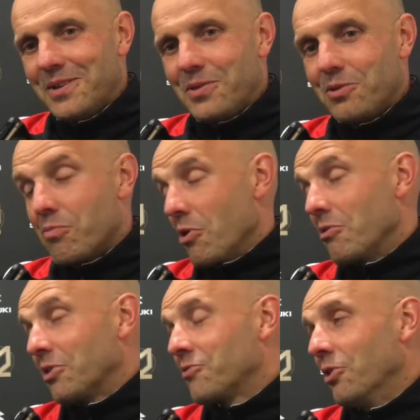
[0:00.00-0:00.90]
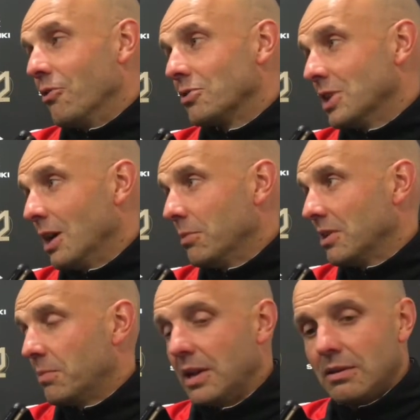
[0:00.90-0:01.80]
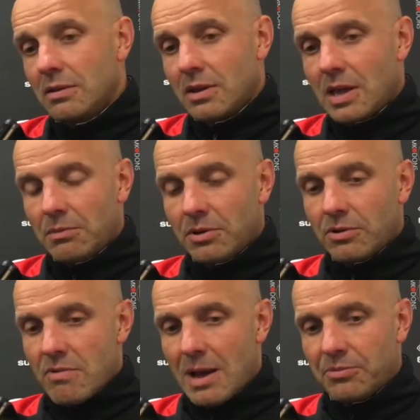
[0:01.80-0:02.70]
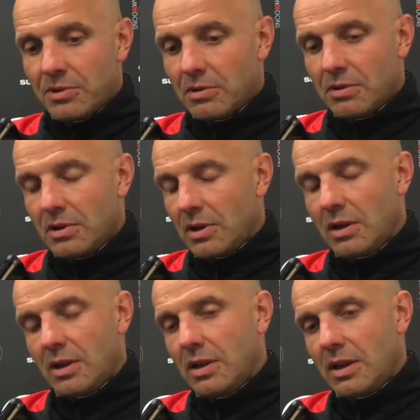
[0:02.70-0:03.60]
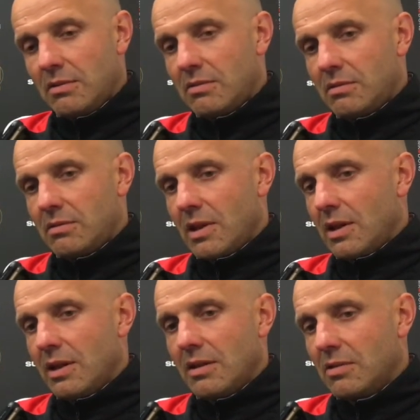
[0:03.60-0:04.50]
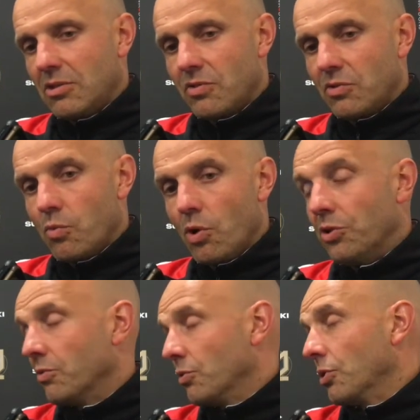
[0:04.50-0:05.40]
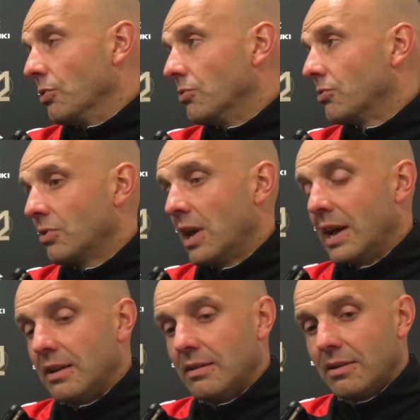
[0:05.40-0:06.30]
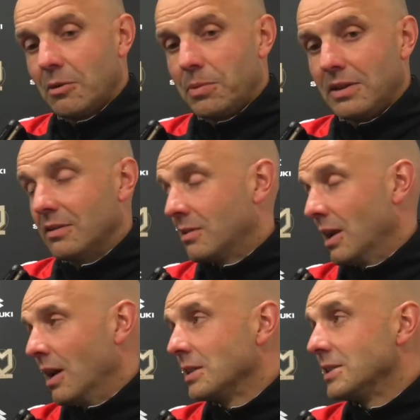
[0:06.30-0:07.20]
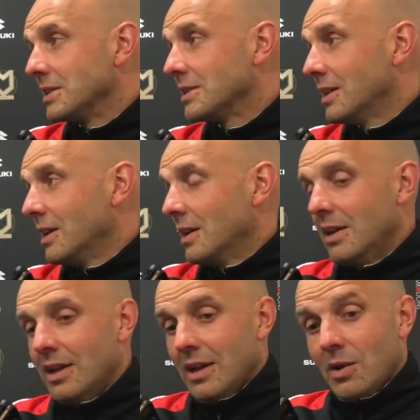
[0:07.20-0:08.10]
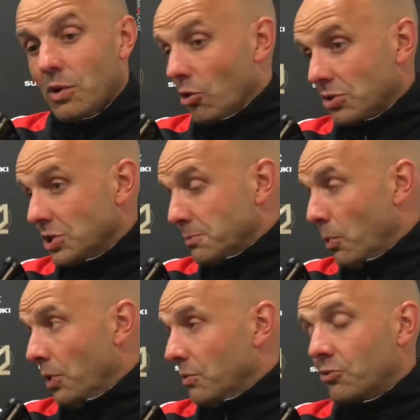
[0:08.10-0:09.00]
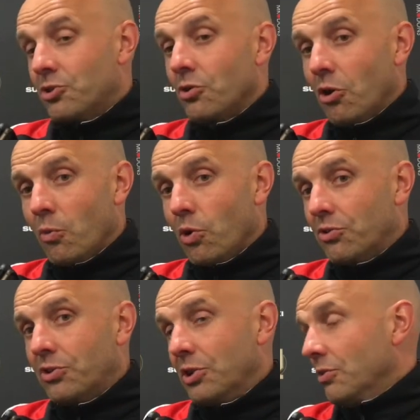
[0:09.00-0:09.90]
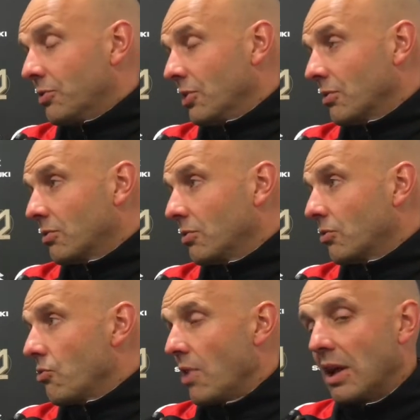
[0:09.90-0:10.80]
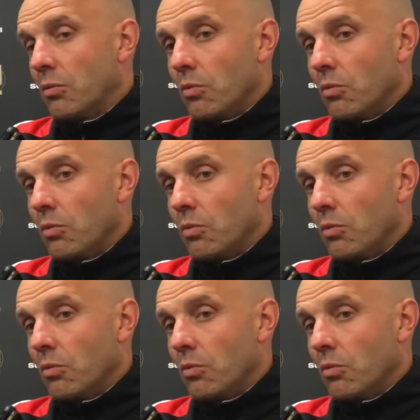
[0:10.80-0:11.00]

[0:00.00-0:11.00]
the progress for a long time. It's been kept under wraps and it's, uh, it's, it's it's wonderful news, and I know Peter's delighted. We got to this point. Still a lot of work to do to to create